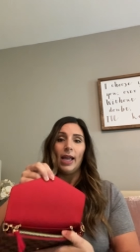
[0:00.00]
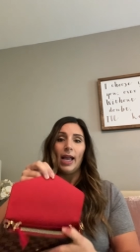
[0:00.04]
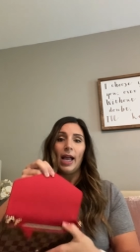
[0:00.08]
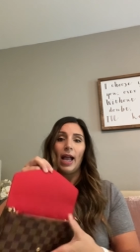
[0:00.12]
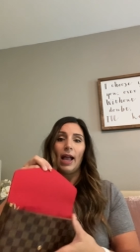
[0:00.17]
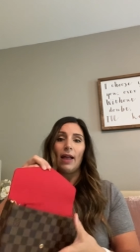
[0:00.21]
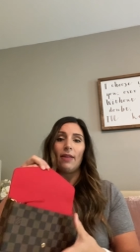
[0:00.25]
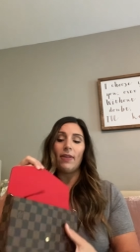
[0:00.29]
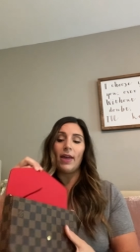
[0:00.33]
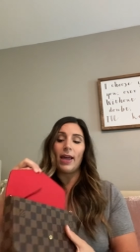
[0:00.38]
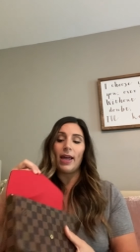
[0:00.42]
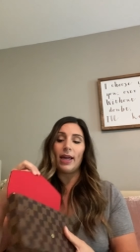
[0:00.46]

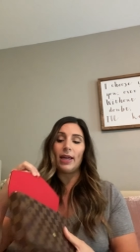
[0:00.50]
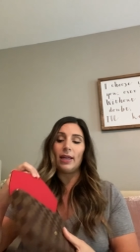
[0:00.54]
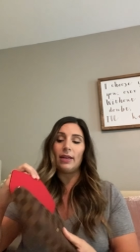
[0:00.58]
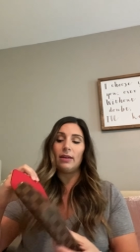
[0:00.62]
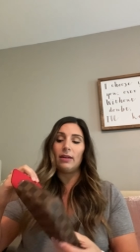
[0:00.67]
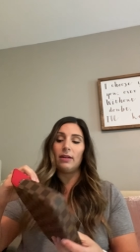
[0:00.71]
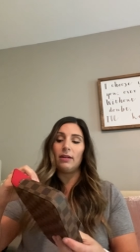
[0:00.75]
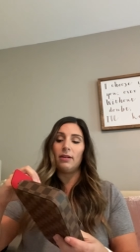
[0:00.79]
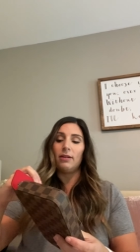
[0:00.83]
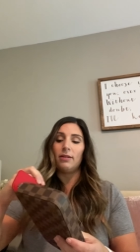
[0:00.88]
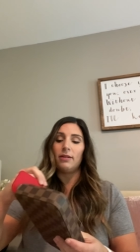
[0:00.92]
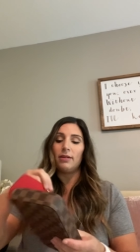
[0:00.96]
and
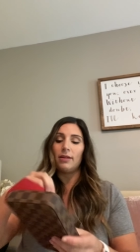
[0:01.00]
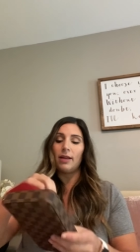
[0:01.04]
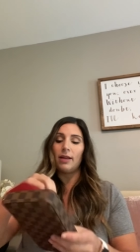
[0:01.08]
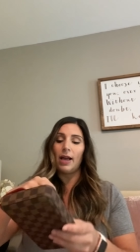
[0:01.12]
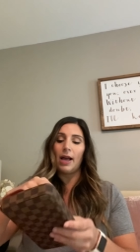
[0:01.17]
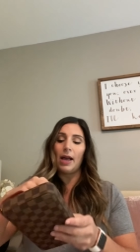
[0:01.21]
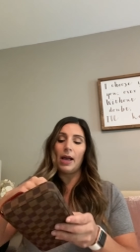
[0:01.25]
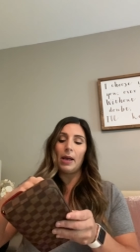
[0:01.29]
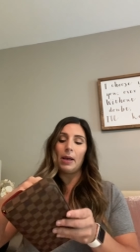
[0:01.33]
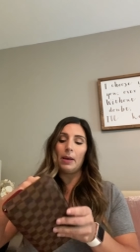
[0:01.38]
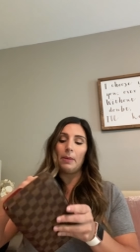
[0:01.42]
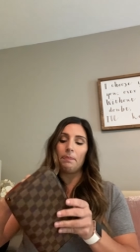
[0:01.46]
then
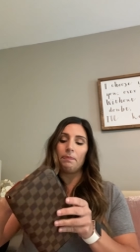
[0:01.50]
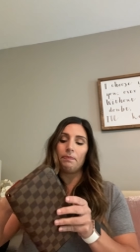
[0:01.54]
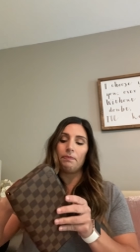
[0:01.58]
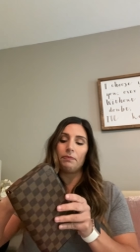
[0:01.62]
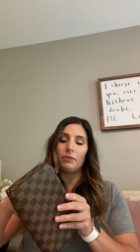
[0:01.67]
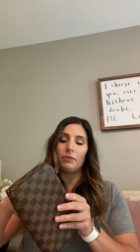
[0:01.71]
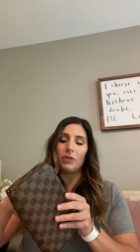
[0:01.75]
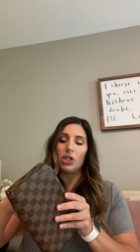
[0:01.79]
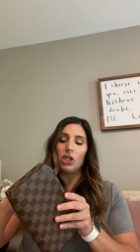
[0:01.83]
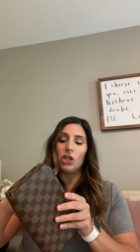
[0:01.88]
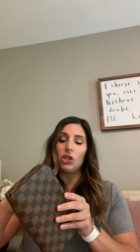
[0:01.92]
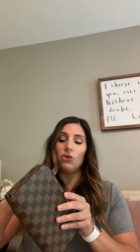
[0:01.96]
um,
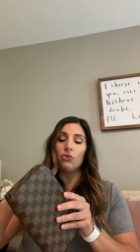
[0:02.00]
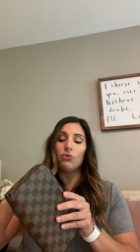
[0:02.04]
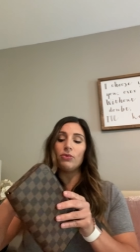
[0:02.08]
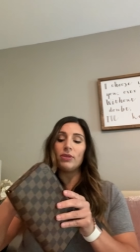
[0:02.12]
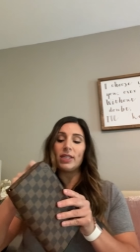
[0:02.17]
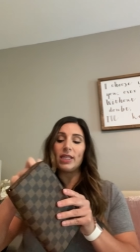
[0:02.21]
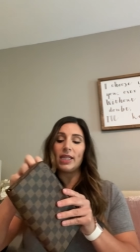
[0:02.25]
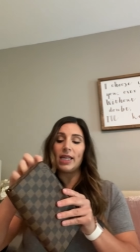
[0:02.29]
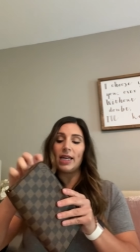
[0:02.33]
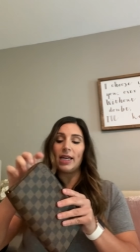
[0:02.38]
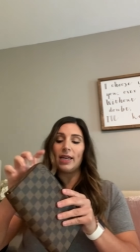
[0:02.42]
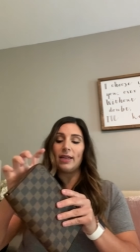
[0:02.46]

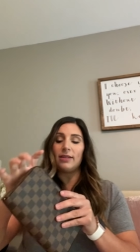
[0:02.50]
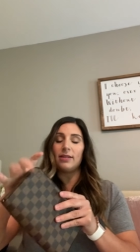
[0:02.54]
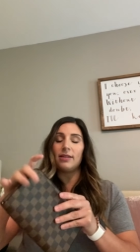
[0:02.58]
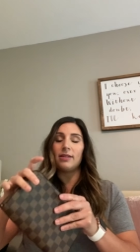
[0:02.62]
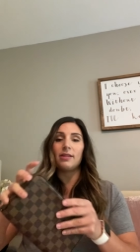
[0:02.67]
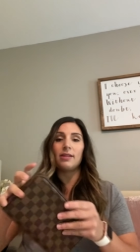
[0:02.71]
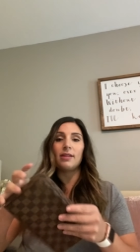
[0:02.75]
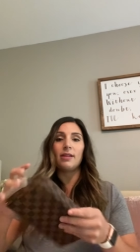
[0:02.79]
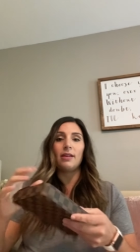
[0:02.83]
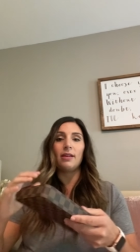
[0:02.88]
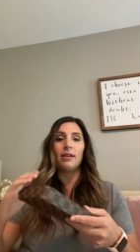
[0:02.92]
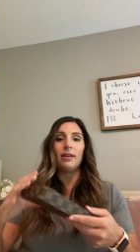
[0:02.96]
use
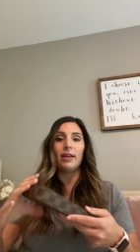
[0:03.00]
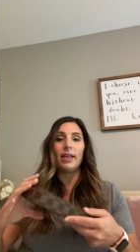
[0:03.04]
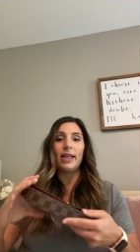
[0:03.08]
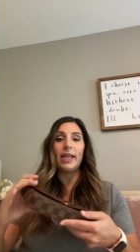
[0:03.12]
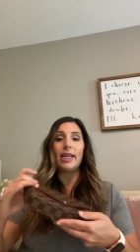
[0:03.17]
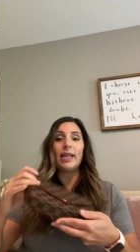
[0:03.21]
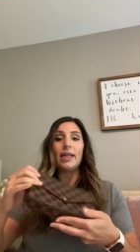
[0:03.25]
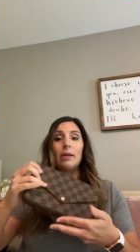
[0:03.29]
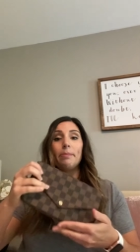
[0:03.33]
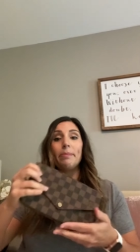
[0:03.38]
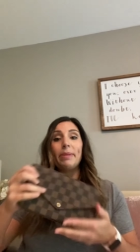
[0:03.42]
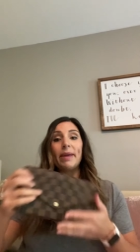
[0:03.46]
this
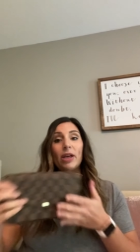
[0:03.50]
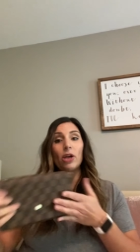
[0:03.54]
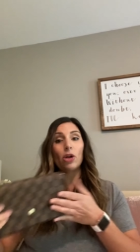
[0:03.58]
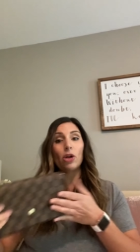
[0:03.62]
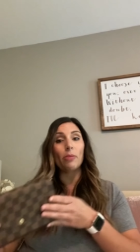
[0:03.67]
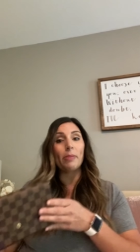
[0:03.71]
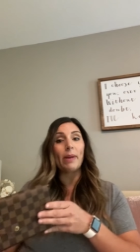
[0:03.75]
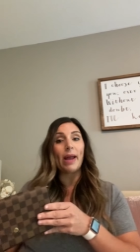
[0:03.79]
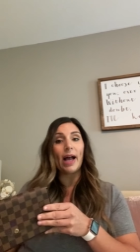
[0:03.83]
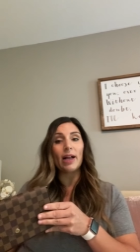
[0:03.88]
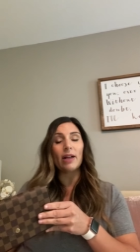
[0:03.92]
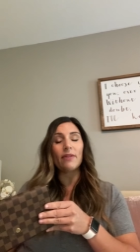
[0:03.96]
in a bigger
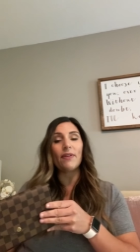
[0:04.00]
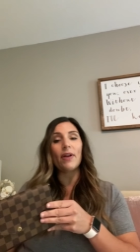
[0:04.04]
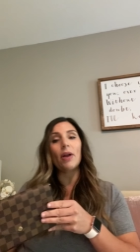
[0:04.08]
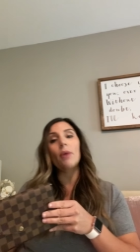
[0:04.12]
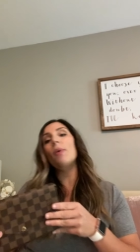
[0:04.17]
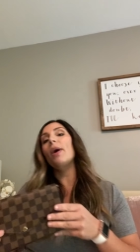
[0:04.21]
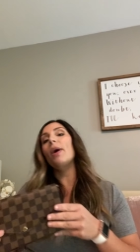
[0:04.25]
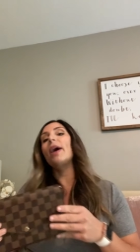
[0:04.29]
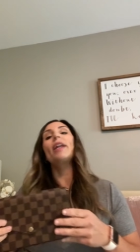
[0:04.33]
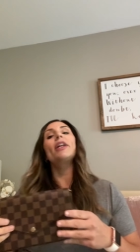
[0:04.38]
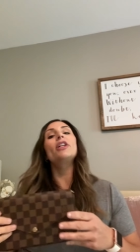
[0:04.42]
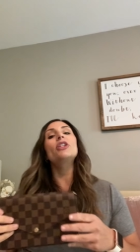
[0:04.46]
bag if I
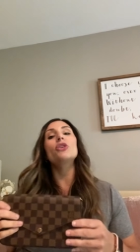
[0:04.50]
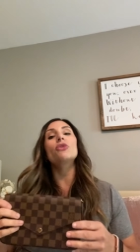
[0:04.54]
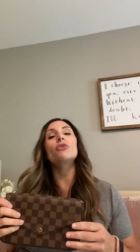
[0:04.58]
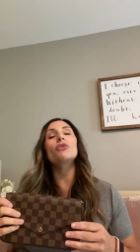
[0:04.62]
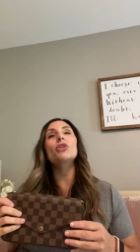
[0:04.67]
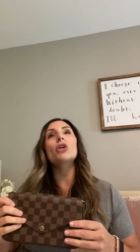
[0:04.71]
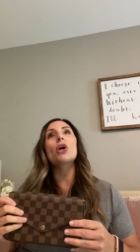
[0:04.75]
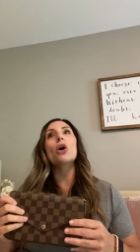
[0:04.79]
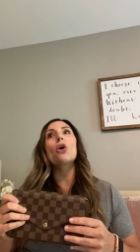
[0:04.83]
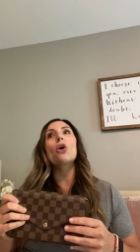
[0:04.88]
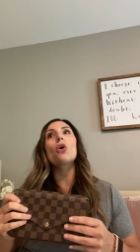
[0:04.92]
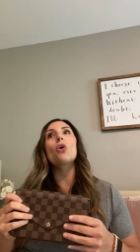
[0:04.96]
wanted to.
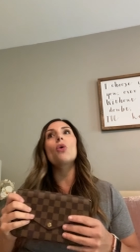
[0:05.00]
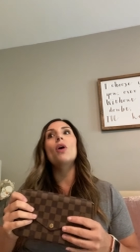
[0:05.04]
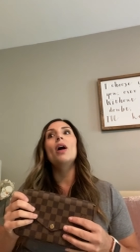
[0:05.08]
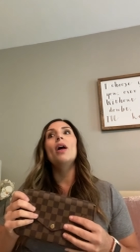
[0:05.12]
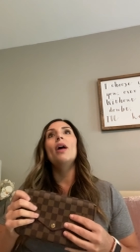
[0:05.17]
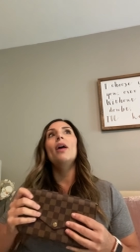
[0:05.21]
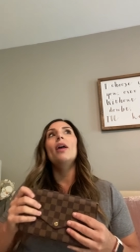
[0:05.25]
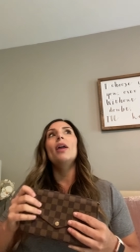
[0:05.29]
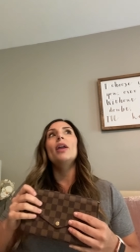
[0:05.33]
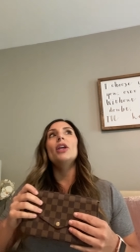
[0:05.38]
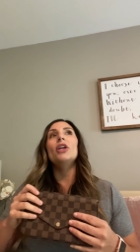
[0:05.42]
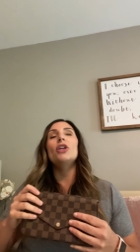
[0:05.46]
So,
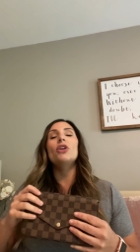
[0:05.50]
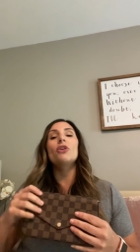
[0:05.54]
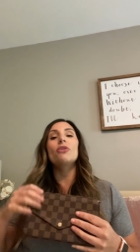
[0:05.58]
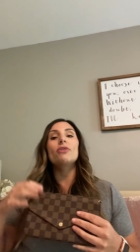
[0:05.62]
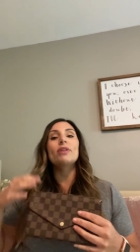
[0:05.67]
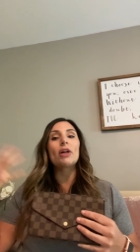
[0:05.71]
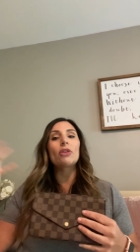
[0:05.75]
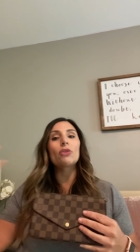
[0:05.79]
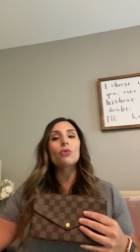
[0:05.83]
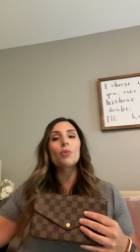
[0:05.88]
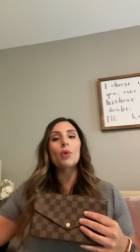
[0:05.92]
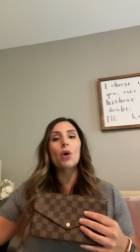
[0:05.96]
you know,
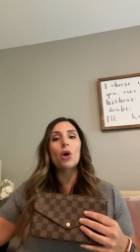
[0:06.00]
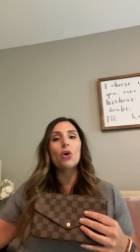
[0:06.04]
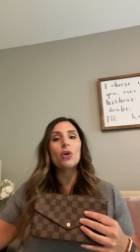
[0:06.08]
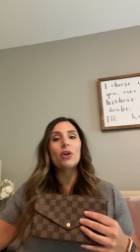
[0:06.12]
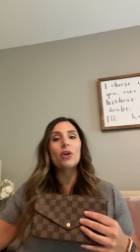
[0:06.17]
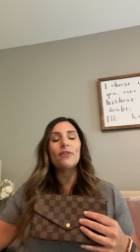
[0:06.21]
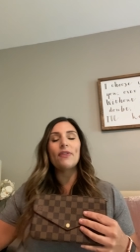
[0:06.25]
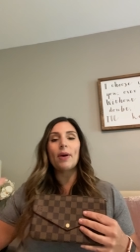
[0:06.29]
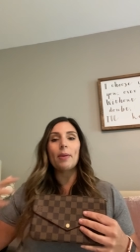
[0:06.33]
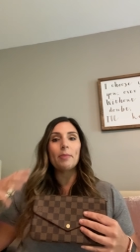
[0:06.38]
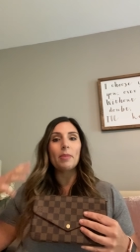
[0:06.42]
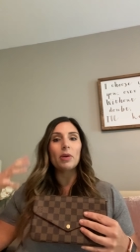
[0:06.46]
down the road,
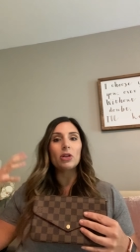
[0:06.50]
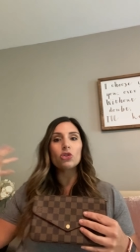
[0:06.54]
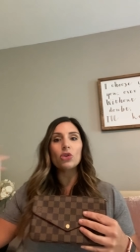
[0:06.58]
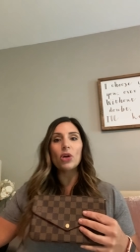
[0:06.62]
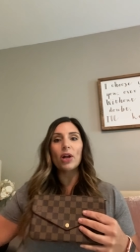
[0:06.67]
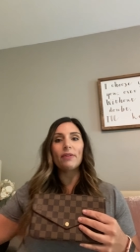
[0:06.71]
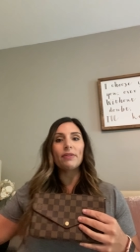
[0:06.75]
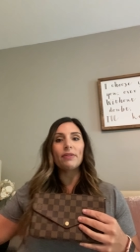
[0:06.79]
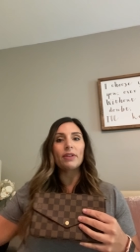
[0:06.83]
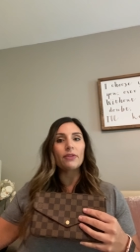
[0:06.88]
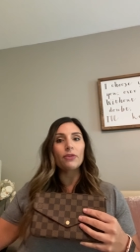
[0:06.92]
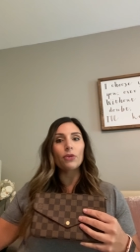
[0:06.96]
if I'm uh,
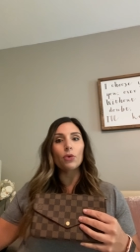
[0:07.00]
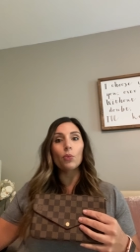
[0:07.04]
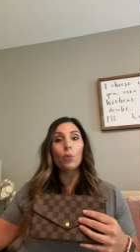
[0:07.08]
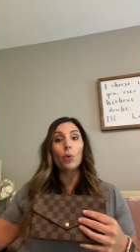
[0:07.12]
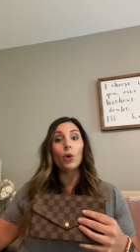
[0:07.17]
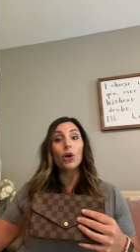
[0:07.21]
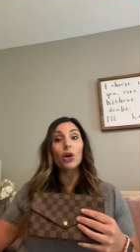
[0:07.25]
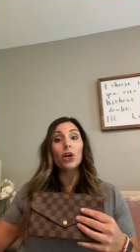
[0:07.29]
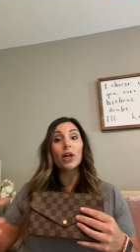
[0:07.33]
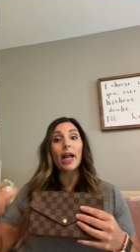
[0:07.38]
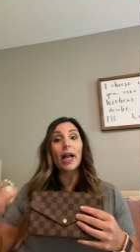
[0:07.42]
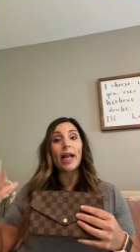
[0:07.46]
traveling for
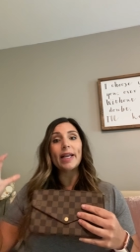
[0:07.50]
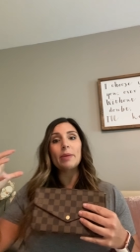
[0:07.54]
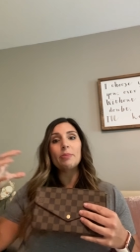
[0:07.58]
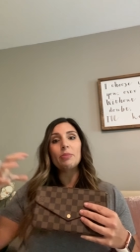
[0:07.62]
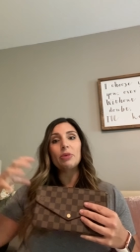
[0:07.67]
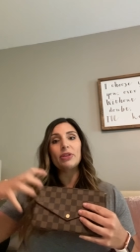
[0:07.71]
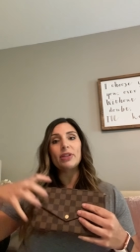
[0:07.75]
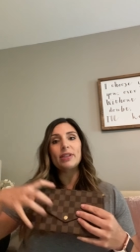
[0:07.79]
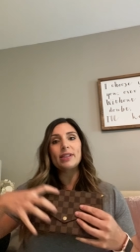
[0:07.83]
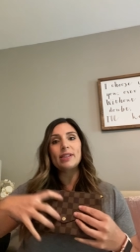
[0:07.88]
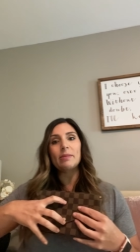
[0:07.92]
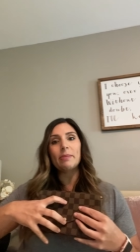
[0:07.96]
work, I can
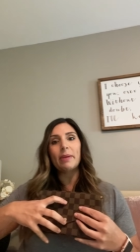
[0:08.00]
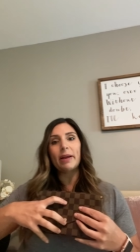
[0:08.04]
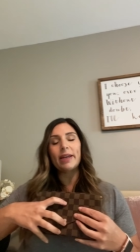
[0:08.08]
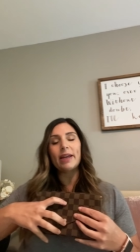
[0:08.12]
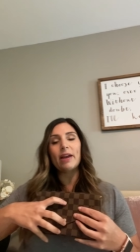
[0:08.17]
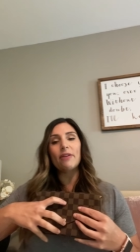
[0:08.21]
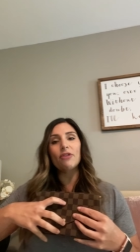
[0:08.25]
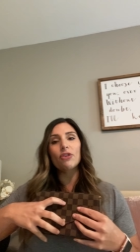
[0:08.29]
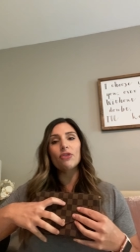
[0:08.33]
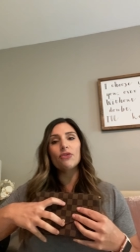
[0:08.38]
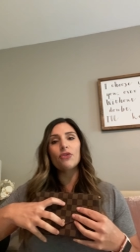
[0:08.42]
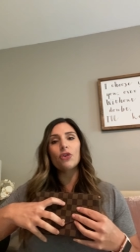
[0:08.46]
put this in my
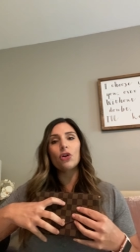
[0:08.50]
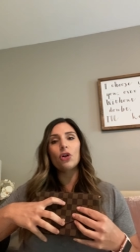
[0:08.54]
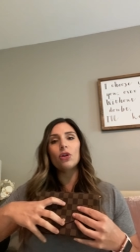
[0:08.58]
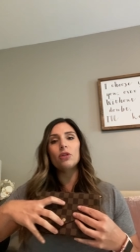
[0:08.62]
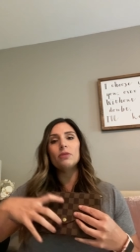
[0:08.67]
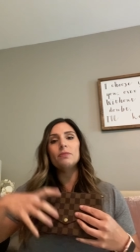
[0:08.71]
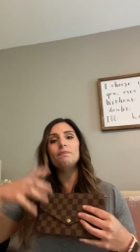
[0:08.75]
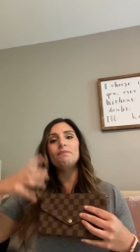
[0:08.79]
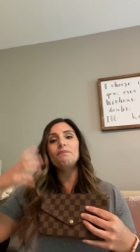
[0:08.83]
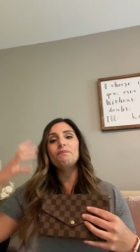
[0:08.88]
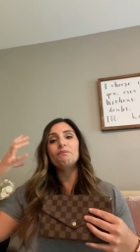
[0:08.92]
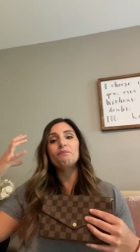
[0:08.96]

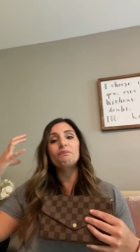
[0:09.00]
Neverfull